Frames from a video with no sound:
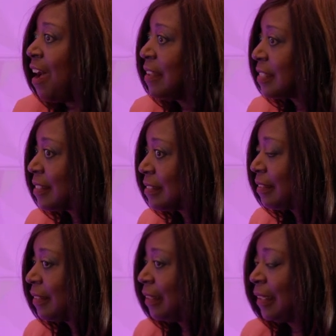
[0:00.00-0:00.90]

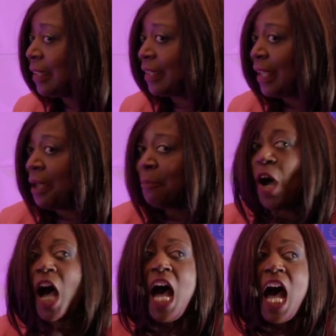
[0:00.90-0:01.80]
us.
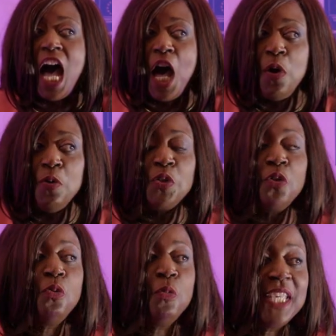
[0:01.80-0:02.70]
But how
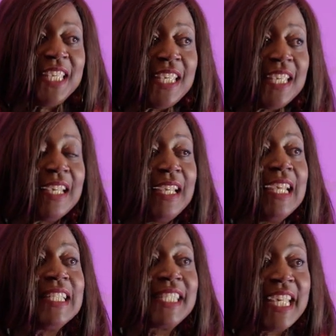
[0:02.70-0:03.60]
do we
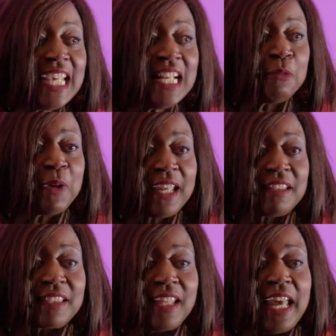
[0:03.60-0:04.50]
deal
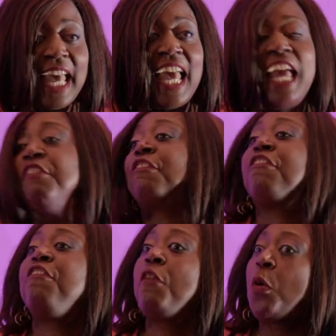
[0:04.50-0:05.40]
with
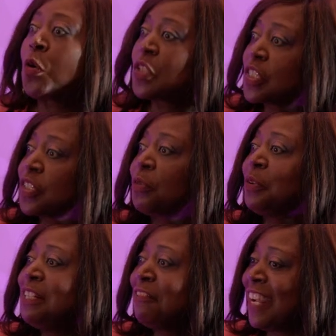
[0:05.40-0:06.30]
enforced
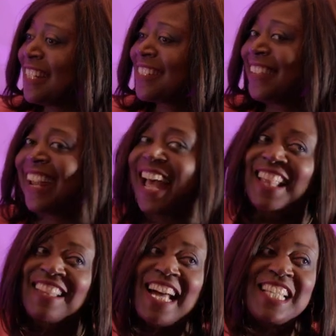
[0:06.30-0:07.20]
reinvention?
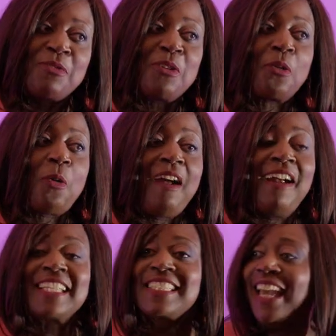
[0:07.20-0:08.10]
That's what
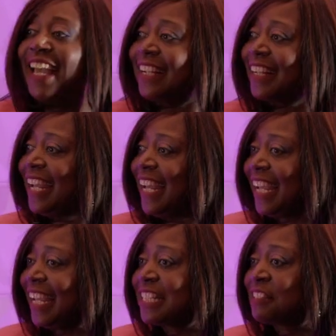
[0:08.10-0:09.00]
Chwarae
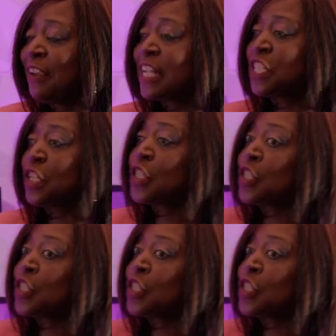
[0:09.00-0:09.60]
is facing